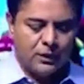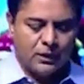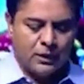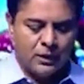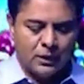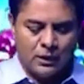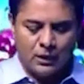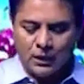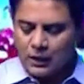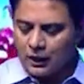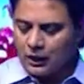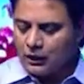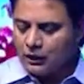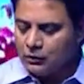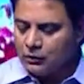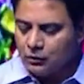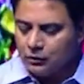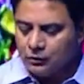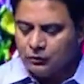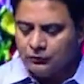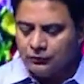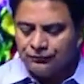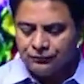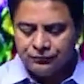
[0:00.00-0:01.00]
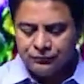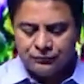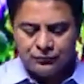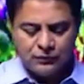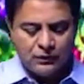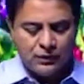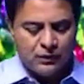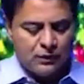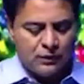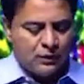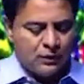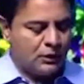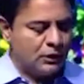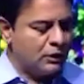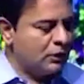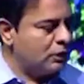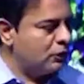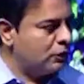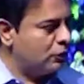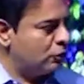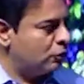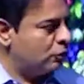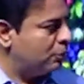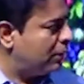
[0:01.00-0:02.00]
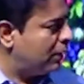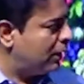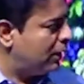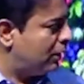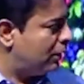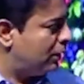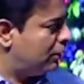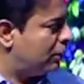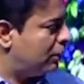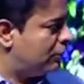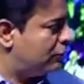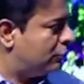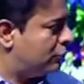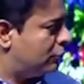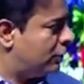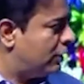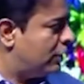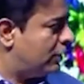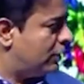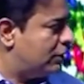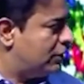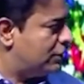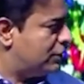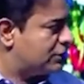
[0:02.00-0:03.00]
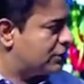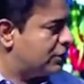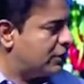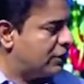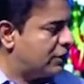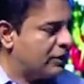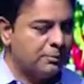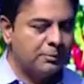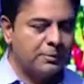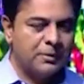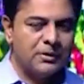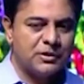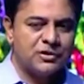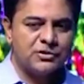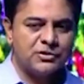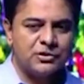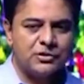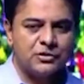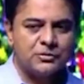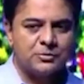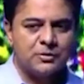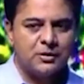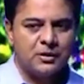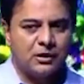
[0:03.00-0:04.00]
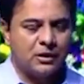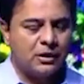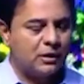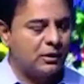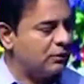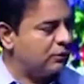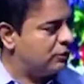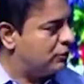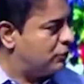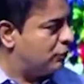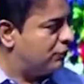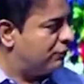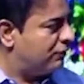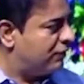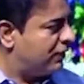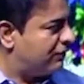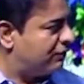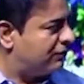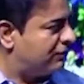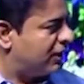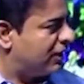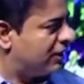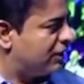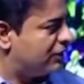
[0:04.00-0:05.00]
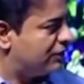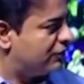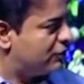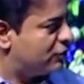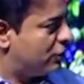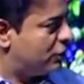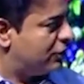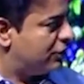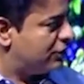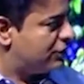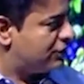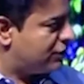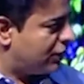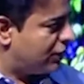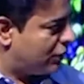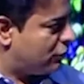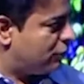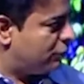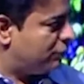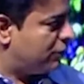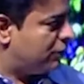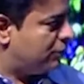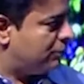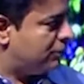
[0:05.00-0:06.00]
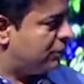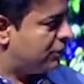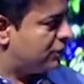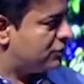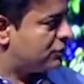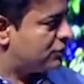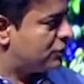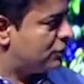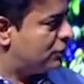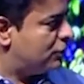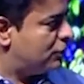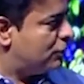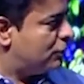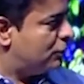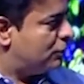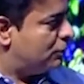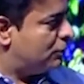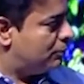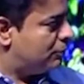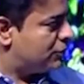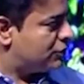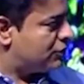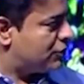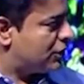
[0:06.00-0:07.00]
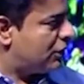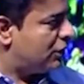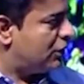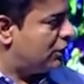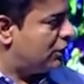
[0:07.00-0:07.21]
I know Dubai and UAE is greener pastures, but you've left that and joined us. Thank you very much. Michelle,